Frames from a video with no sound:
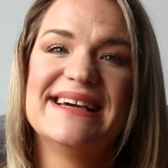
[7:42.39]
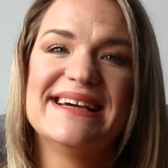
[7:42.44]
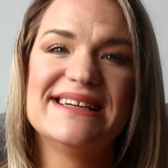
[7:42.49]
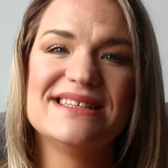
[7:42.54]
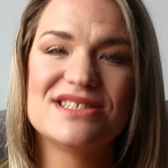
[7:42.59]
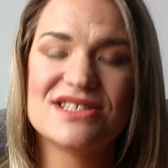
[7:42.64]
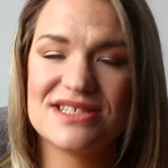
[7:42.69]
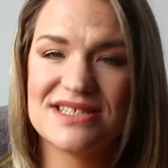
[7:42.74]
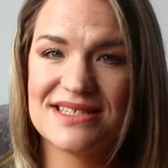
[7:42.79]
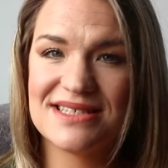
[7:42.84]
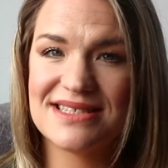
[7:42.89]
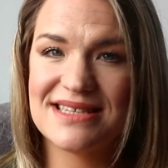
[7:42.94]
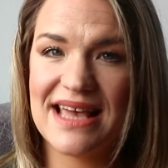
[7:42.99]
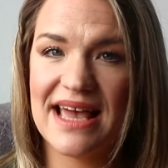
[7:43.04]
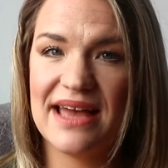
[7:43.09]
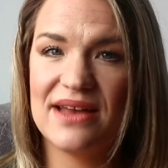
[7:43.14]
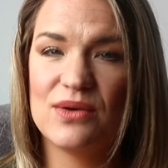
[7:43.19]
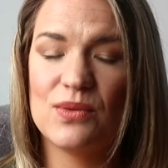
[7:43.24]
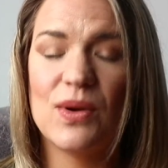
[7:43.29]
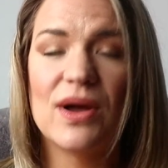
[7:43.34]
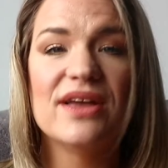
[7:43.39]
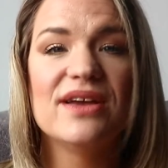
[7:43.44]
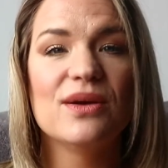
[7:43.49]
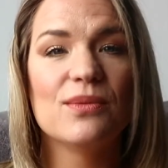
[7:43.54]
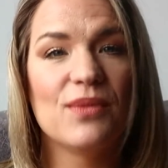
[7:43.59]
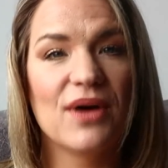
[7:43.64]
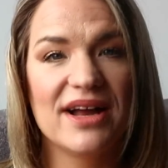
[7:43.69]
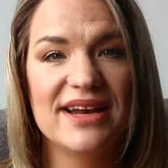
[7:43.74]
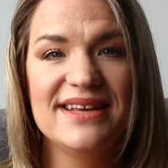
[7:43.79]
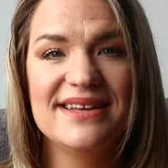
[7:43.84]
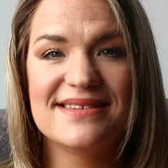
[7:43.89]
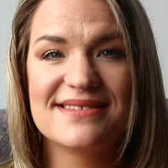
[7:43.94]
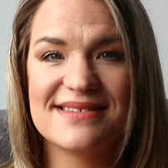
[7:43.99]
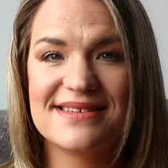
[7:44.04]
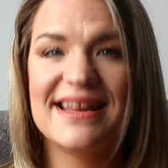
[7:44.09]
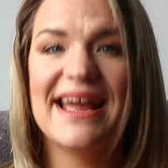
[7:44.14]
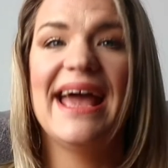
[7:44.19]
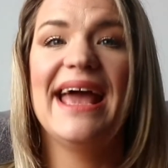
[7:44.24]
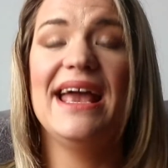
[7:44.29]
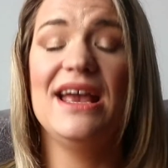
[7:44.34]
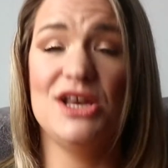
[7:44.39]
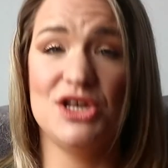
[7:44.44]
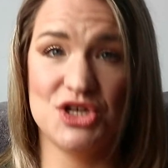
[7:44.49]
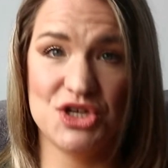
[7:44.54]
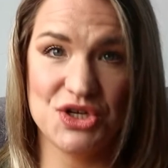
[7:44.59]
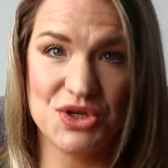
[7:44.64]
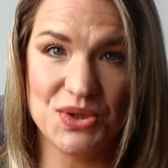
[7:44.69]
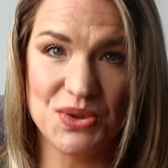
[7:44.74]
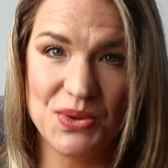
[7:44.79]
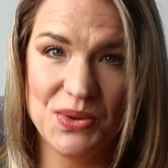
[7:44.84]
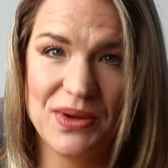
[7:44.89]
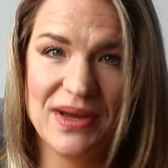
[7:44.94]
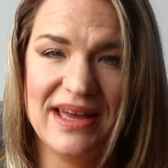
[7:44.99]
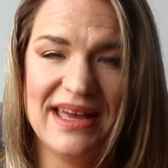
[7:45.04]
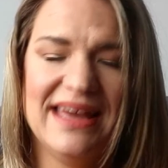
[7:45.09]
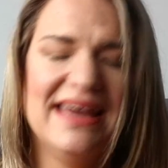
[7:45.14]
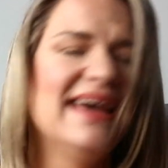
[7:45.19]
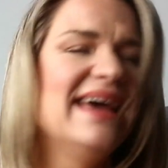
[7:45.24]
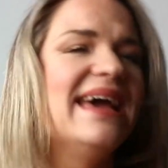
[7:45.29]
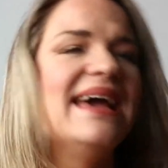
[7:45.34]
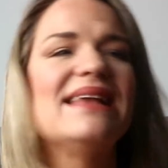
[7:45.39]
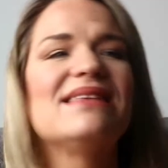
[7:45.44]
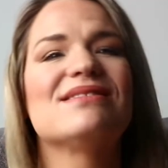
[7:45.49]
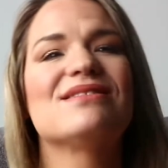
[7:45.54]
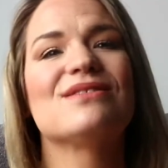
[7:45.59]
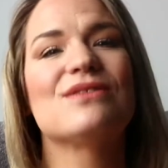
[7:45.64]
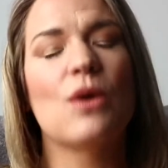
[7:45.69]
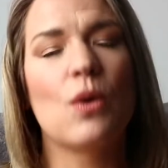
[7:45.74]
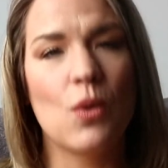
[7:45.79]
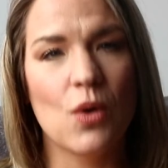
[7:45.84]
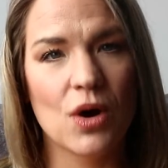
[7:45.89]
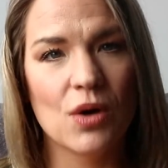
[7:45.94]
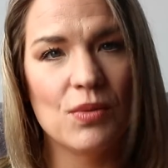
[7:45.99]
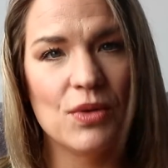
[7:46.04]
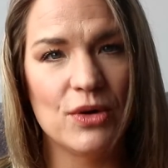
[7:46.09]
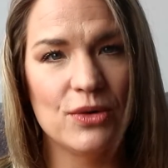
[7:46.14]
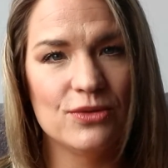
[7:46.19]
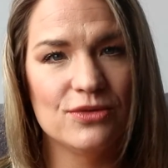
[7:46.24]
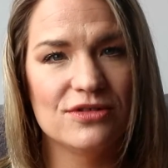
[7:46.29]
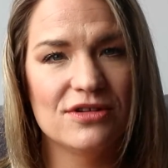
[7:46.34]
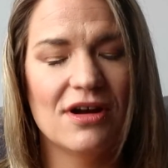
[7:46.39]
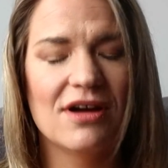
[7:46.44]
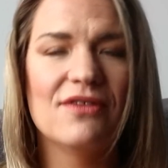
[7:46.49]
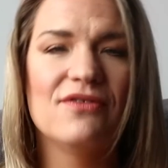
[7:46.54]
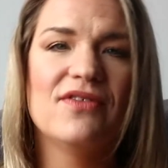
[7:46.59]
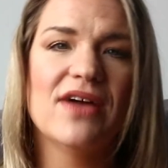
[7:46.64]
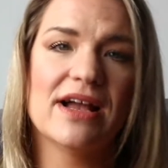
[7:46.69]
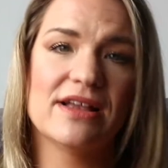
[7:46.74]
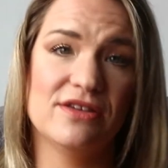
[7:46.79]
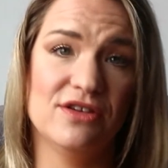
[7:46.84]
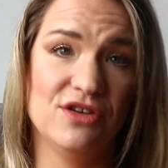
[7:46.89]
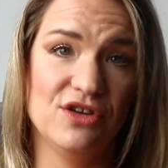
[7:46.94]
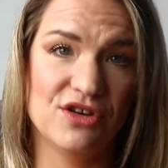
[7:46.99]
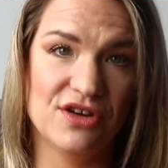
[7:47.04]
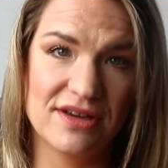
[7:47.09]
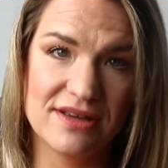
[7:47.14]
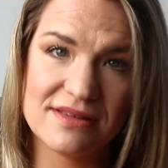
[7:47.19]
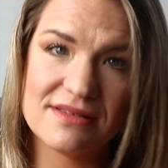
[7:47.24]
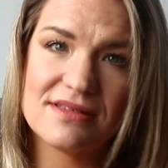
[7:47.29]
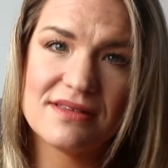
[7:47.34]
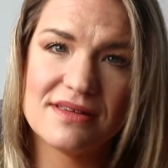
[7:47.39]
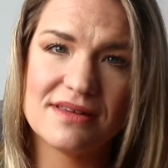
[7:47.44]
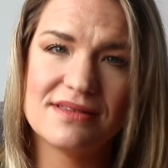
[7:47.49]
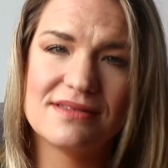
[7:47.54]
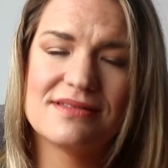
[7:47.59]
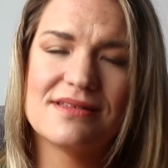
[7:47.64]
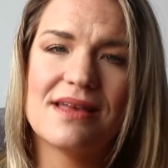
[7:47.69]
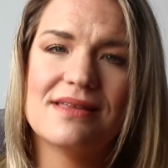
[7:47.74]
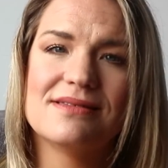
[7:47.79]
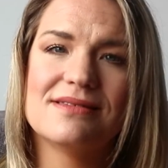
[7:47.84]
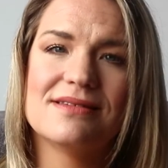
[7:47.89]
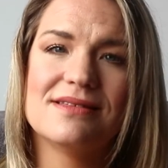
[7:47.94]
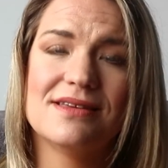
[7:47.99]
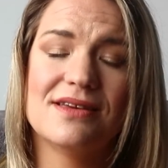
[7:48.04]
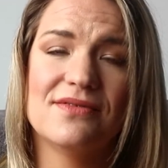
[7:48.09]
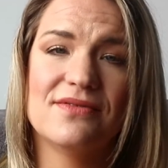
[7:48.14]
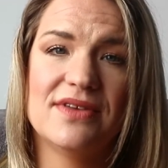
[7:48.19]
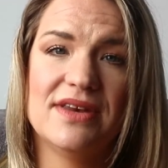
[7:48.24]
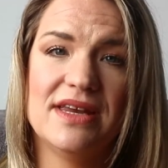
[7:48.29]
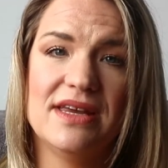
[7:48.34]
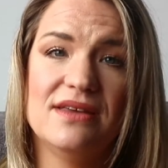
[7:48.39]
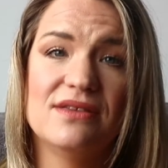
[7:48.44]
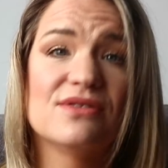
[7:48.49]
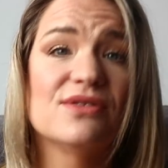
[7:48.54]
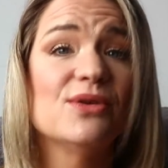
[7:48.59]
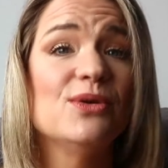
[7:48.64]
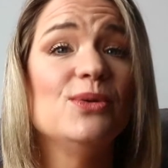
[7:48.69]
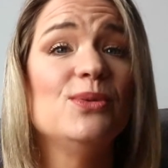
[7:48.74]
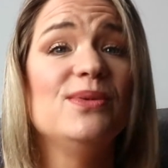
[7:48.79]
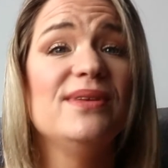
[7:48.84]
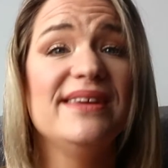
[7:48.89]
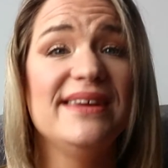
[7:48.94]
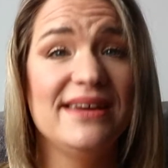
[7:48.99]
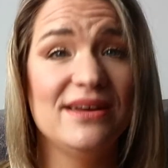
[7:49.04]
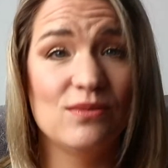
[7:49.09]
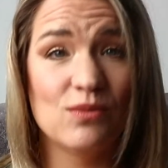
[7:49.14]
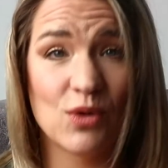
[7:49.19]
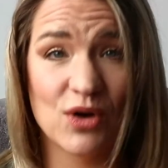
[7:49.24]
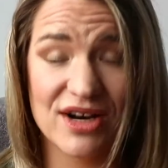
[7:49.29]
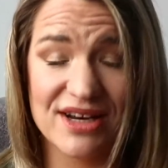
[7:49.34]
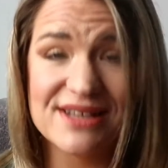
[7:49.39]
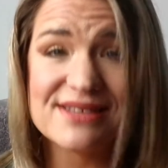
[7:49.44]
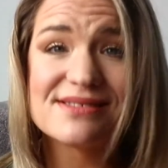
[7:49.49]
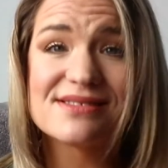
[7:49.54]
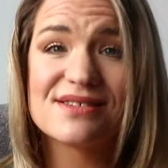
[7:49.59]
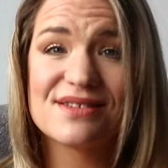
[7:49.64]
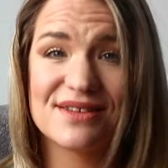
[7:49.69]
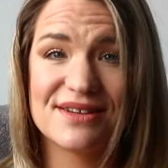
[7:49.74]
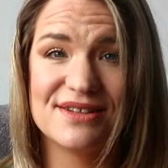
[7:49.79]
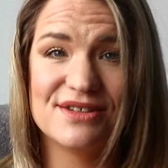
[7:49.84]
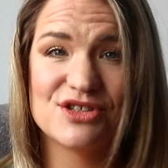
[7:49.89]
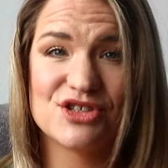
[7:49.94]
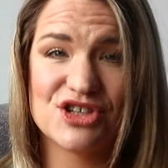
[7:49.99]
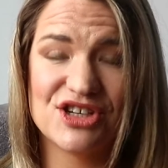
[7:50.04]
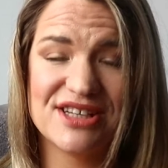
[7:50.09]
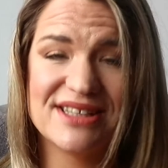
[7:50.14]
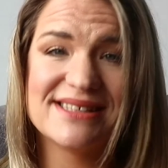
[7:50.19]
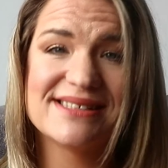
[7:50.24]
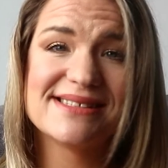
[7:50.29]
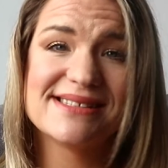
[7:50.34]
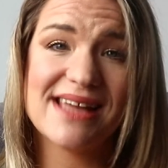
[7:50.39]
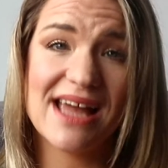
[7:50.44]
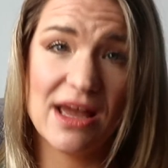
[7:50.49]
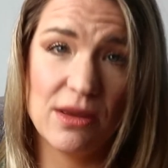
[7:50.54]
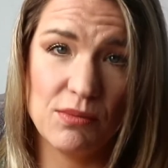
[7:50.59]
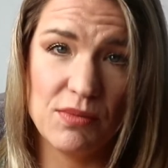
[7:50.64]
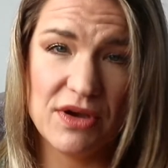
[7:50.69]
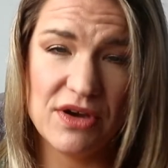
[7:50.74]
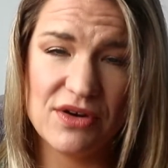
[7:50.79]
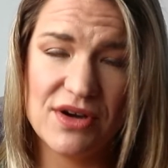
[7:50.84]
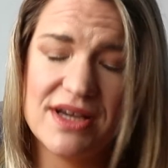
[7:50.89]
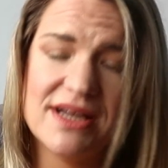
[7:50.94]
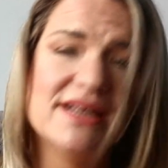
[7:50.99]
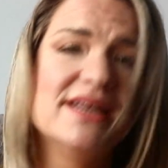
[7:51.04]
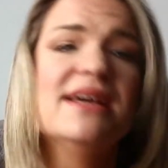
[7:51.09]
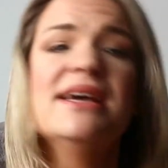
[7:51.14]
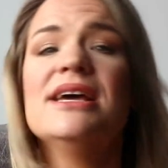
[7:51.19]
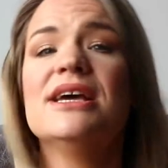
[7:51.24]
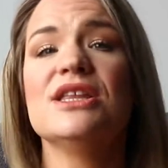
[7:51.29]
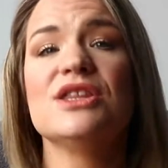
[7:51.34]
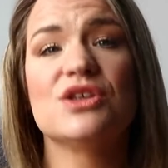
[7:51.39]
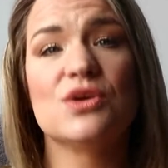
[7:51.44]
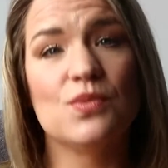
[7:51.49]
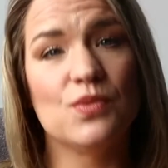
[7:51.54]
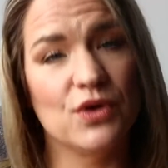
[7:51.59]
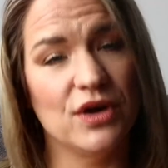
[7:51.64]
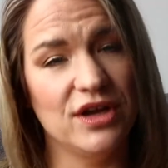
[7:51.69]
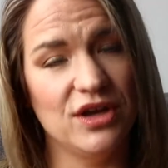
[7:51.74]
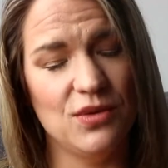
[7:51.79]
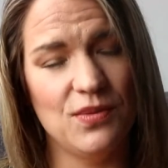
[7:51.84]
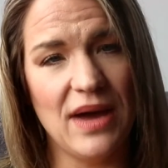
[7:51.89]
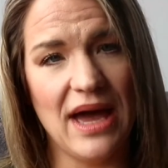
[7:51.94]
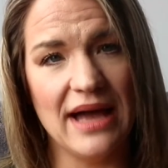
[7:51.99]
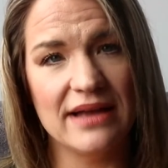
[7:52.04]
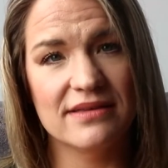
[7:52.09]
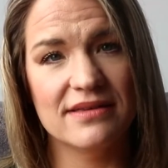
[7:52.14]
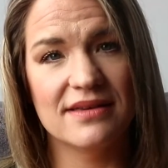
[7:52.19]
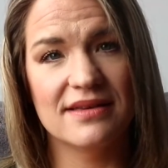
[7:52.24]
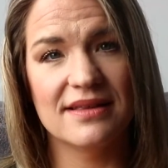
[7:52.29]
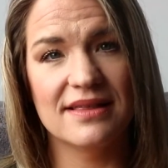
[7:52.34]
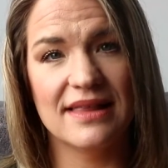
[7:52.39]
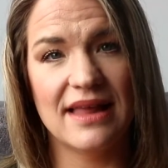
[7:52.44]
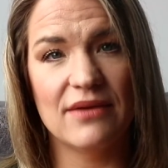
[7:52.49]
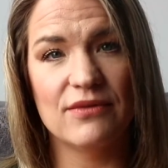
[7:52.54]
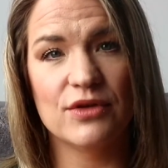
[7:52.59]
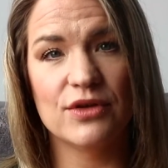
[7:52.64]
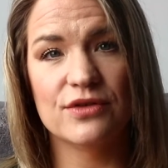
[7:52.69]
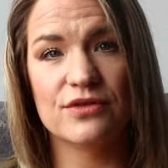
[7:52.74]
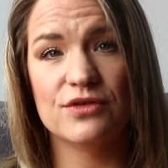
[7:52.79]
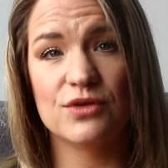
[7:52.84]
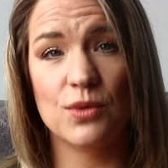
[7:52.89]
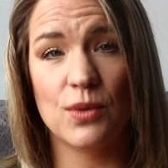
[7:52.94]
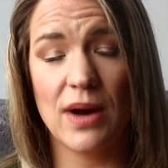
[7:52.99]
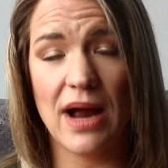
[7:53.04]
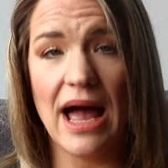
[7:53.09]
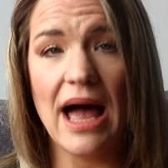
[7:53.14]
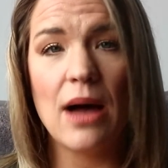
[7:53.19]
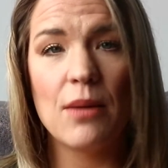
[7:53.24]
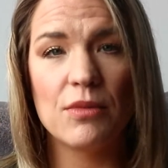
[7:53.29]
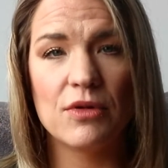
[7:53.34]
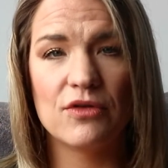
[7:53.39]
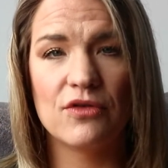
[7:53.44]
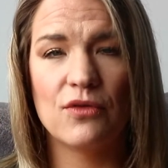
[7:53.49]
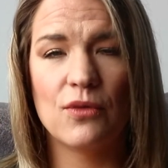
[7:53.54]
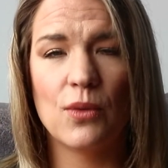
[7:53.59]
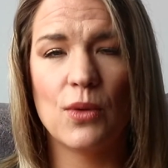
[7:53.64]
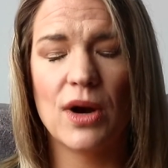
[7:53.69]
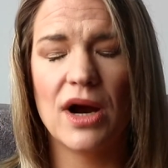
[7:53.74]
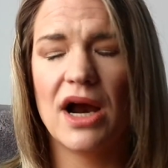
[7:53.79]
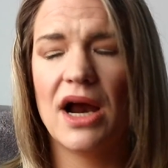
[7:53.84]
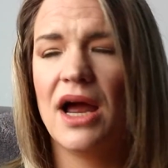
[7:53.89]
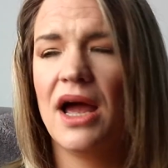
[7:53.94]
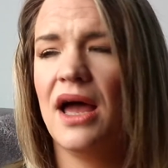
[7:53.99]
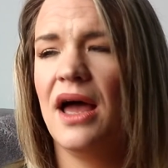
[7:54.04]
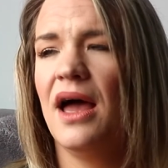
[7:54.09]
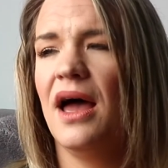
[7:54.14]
And she said, well, your body doesn't hate you. It's the hormones are affecting your insulin sensitivity. So you need more insulin during this time period to bring you back to the levels you were at before.